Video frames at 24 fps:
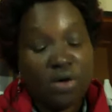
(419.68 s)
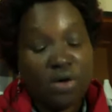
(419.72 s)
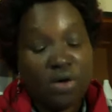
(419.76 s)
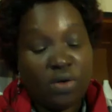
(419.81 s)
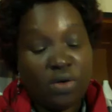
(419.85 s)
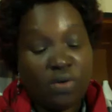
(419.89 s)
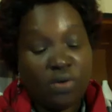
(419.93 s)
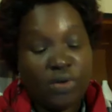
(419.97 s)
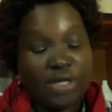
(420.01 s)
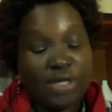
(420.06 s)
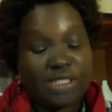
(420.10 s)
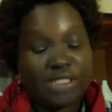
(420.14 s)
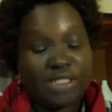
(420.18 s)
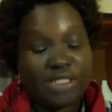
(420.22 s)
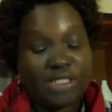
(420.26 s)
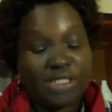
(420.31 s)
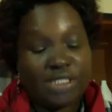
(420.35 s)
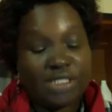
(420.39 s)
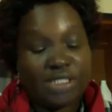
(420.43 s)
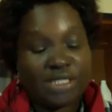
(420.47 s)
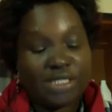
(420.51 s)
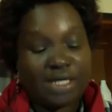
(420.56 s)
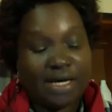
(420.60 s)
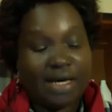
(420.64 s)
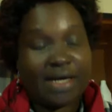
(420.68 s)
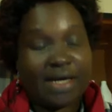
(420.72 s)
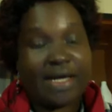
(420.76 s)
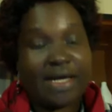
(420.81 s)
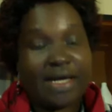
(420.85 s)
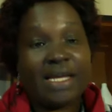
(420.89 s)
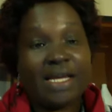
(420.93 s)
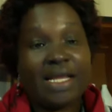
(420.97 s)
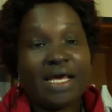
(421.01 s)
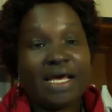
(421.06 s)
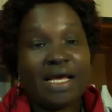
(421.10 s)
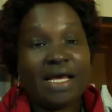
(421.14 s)
which
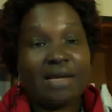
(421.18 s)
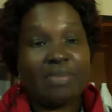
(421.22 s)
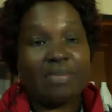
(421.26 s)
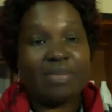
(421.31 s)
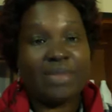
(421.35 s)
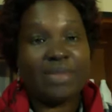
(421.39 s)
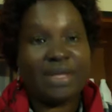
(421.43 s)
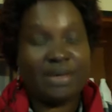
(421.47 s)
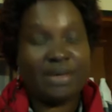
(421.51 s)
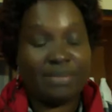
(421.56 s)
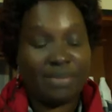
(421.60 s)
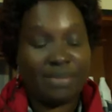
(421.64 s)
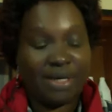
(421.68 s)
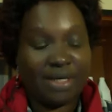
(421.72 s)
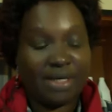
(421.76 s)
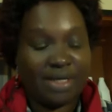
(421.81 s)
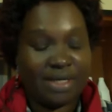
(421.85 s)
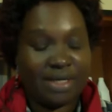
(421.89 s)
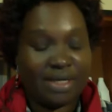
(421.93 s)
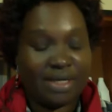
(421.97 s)
can help them in